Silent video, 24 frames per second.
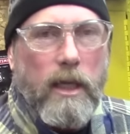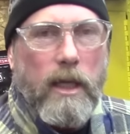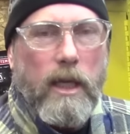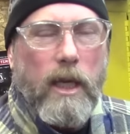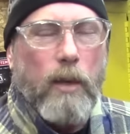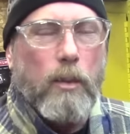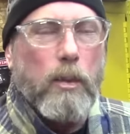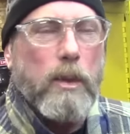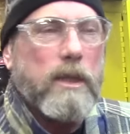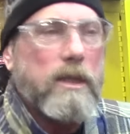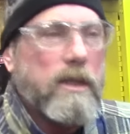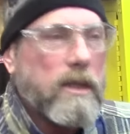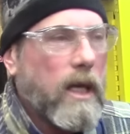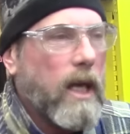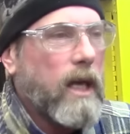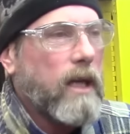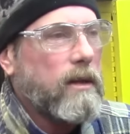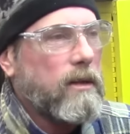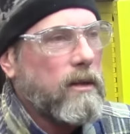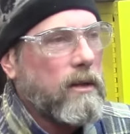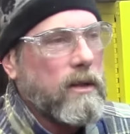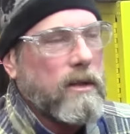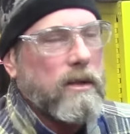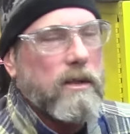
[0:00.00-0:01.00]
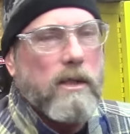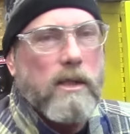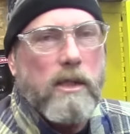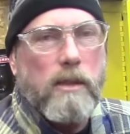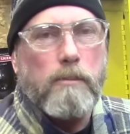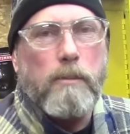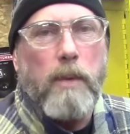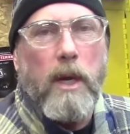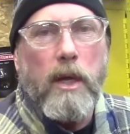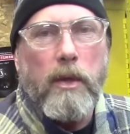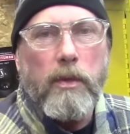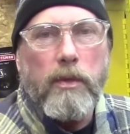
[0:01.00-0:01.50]
And we sat there and
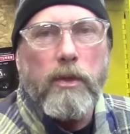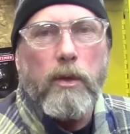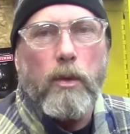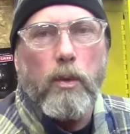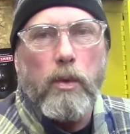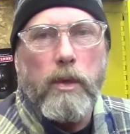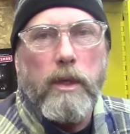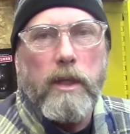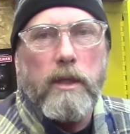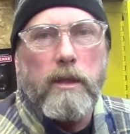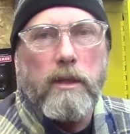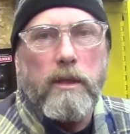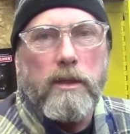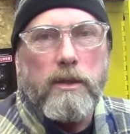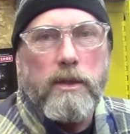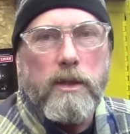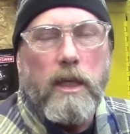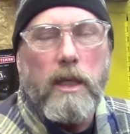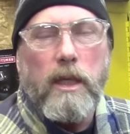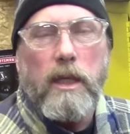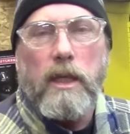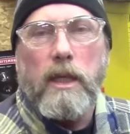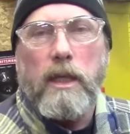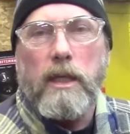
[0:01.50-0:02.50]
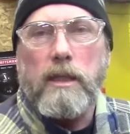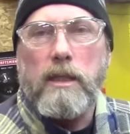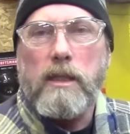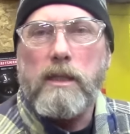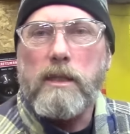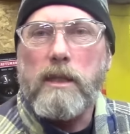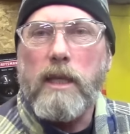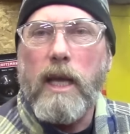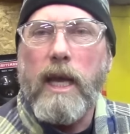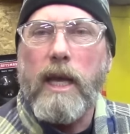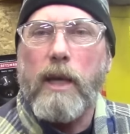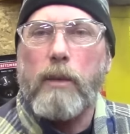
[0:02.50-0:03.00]
spun the wheels, and
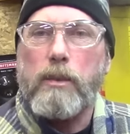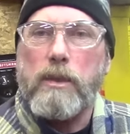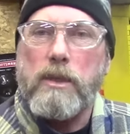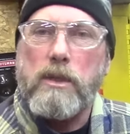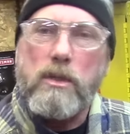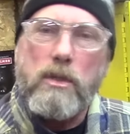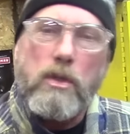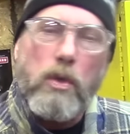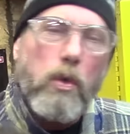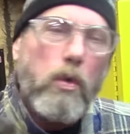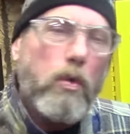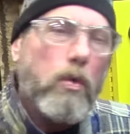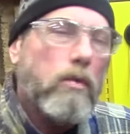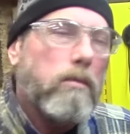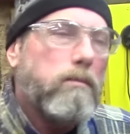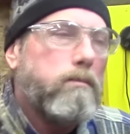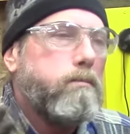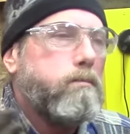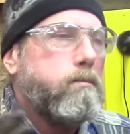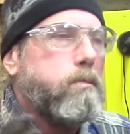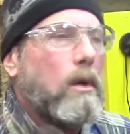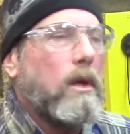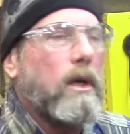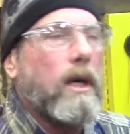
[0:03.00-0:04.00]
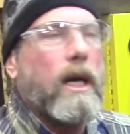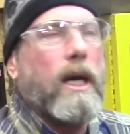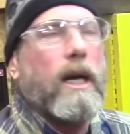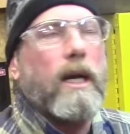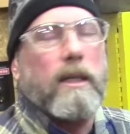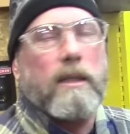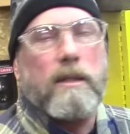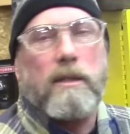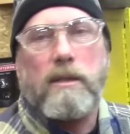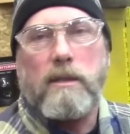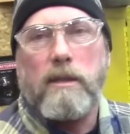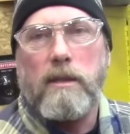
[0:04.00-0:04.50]
this guy was 2
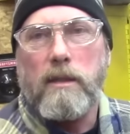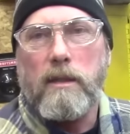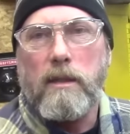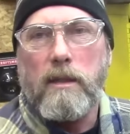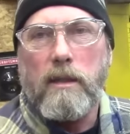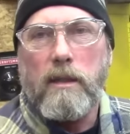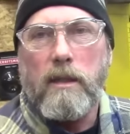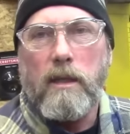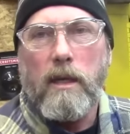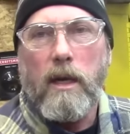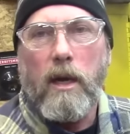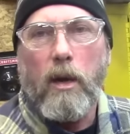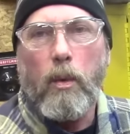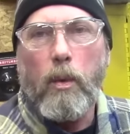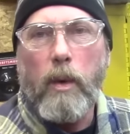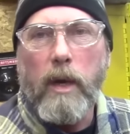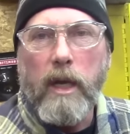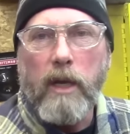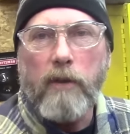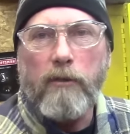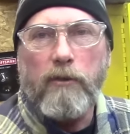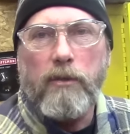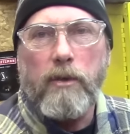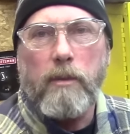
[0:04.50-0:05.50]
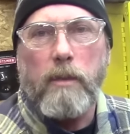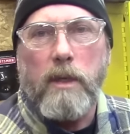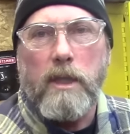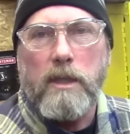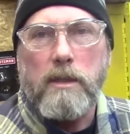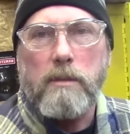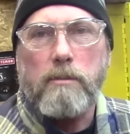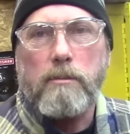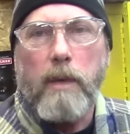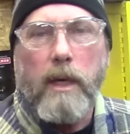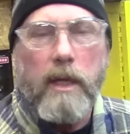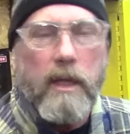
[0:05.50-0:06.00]
blocks away from
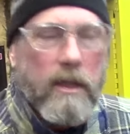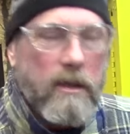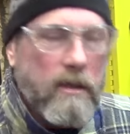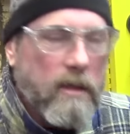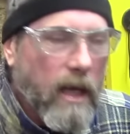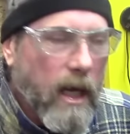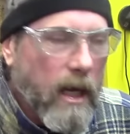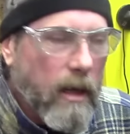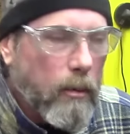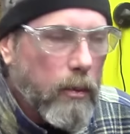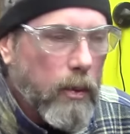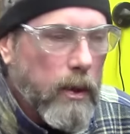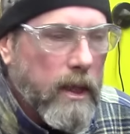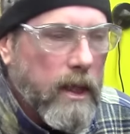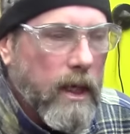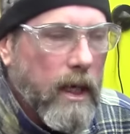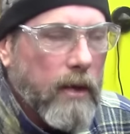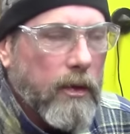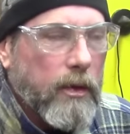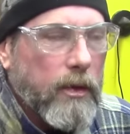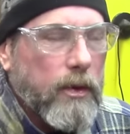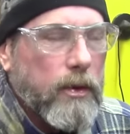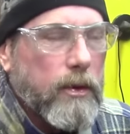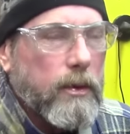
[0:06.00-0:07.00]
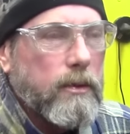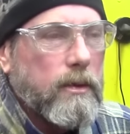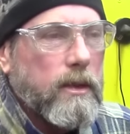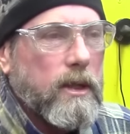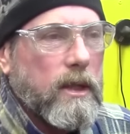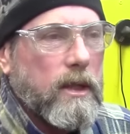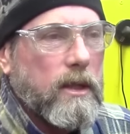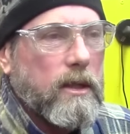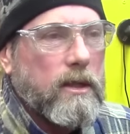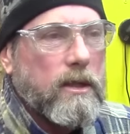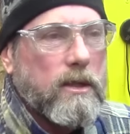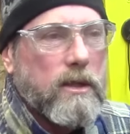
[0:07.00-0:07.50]
us by the time we got through
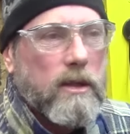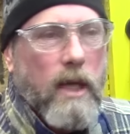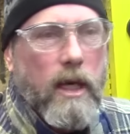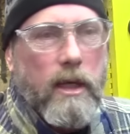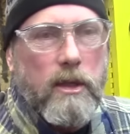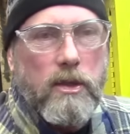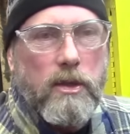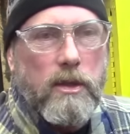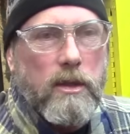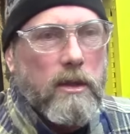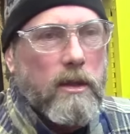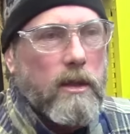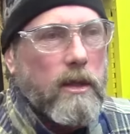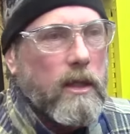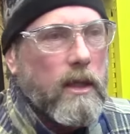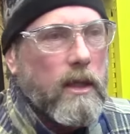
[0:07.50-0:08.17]
the intersection.